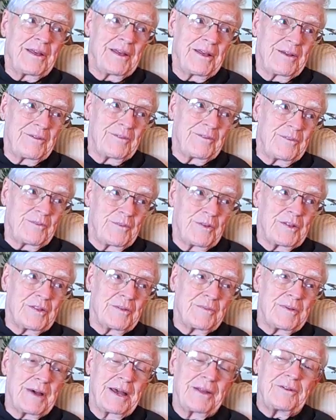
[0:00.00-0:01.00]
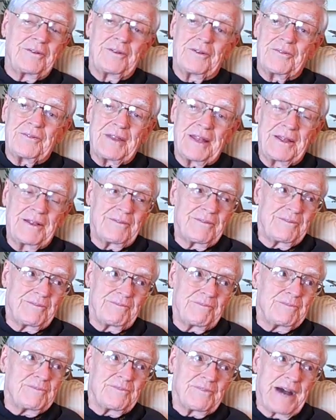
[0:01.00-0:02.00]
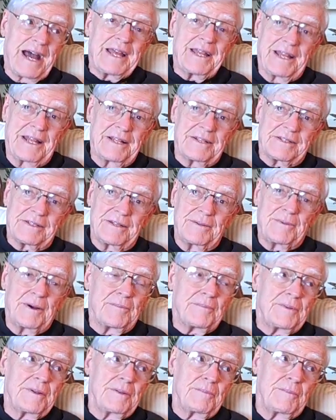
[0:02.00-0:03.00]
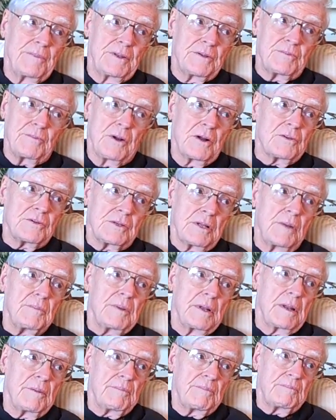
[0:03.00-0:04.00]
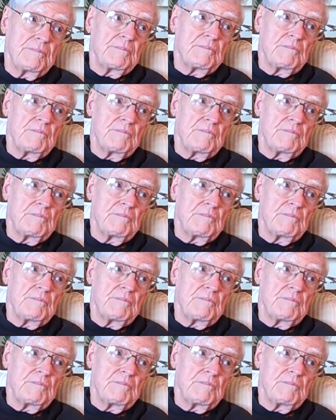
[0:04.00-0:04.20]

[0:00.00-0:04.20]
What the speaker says: Yeah. I don't know if they financed him up in Marshall, but